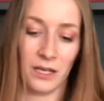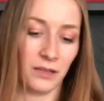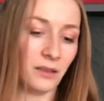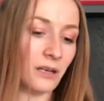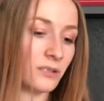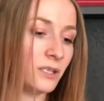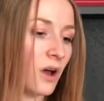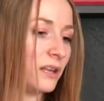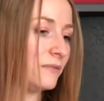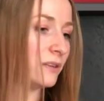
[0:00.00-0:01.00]
There's
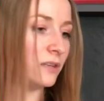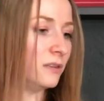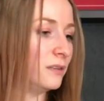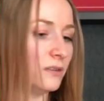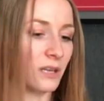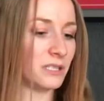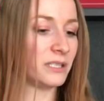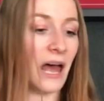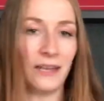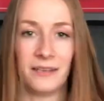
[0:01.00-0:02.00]
not even a
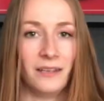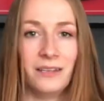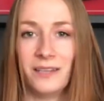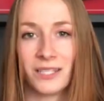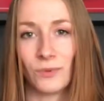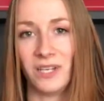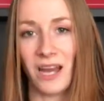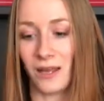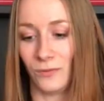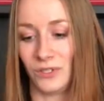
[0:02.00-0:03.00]
set in this one
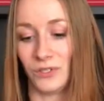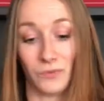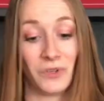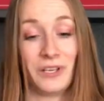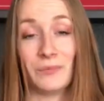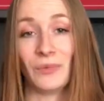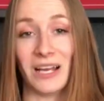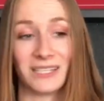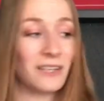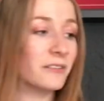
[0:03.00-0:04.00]
yet, which is really
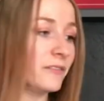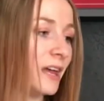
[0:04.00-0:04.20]
impressive,